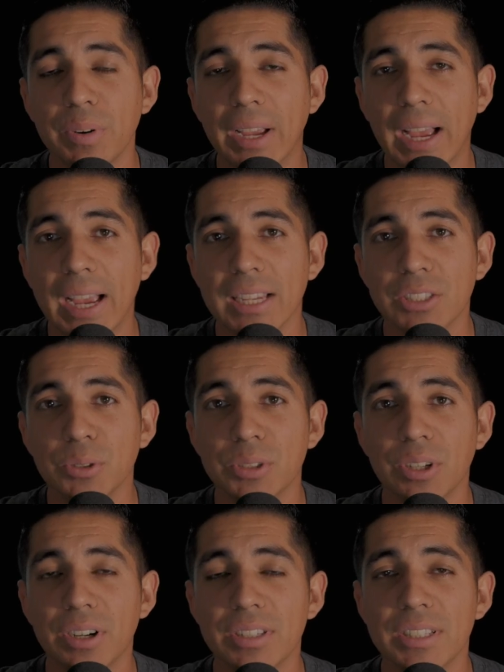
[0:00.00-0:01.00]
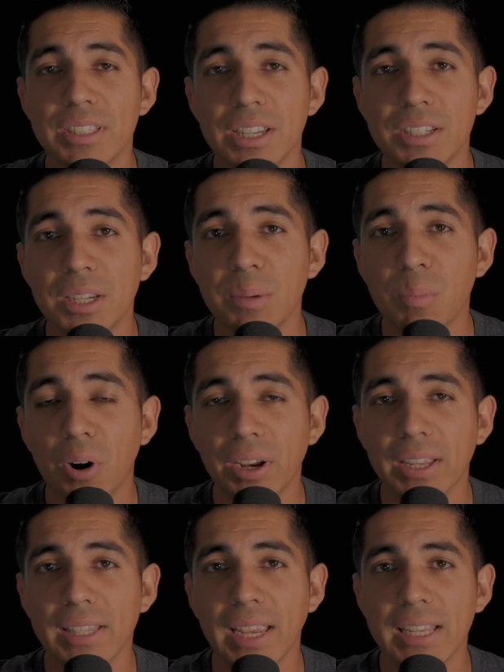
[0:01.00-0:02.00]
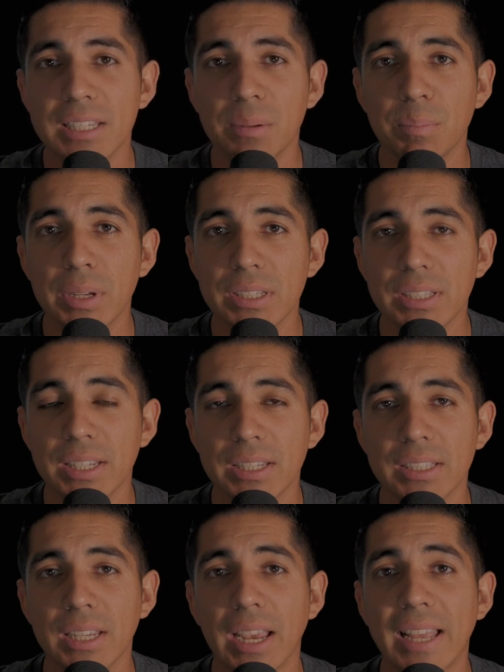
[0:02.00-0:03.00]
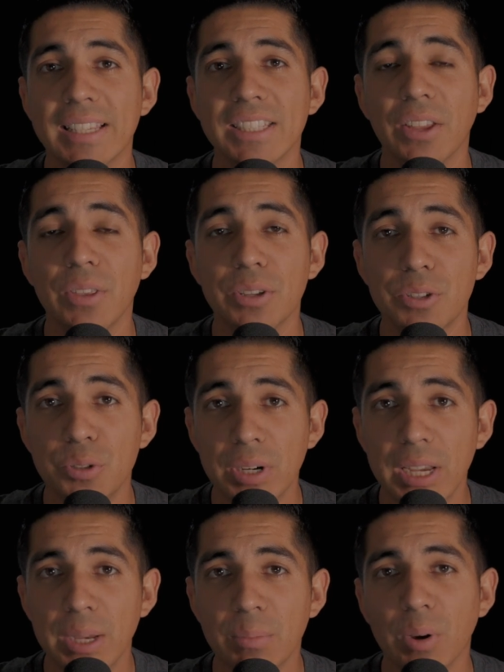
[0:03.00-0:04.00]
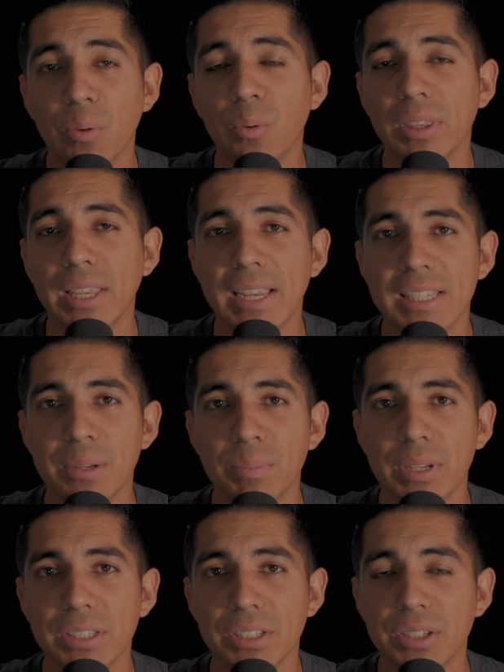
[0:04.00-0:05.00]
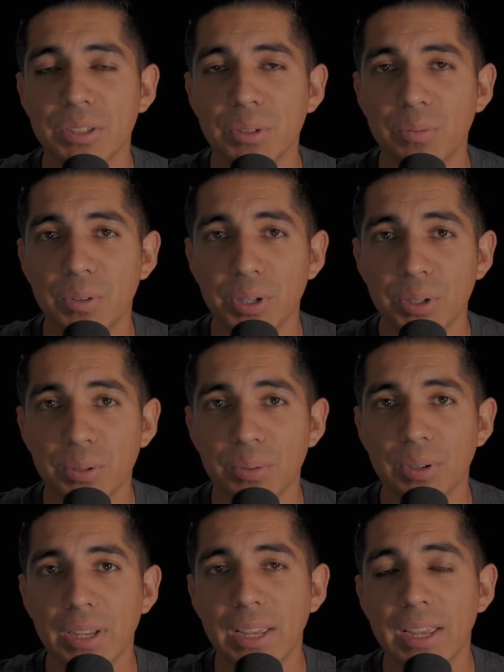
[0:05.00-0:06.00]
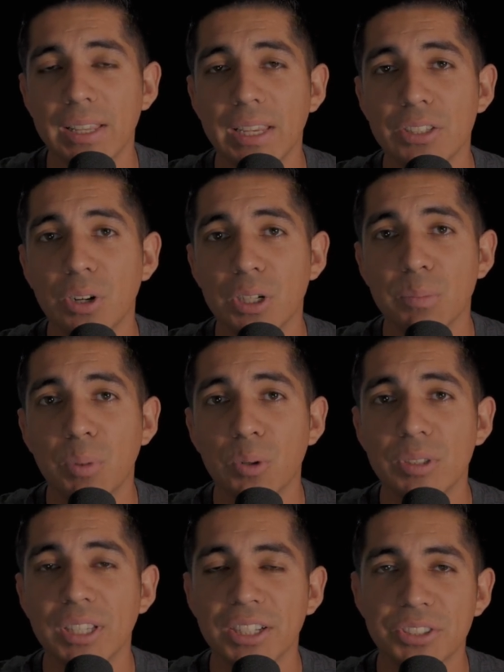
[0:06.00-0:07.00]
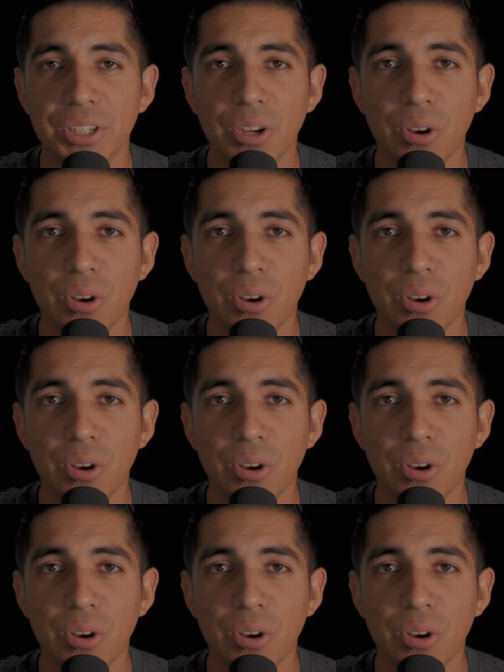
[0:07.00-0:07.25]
of guys who start to digitally market the ATM business and sell the dream of what the ATM business could do for you. They start to post luxury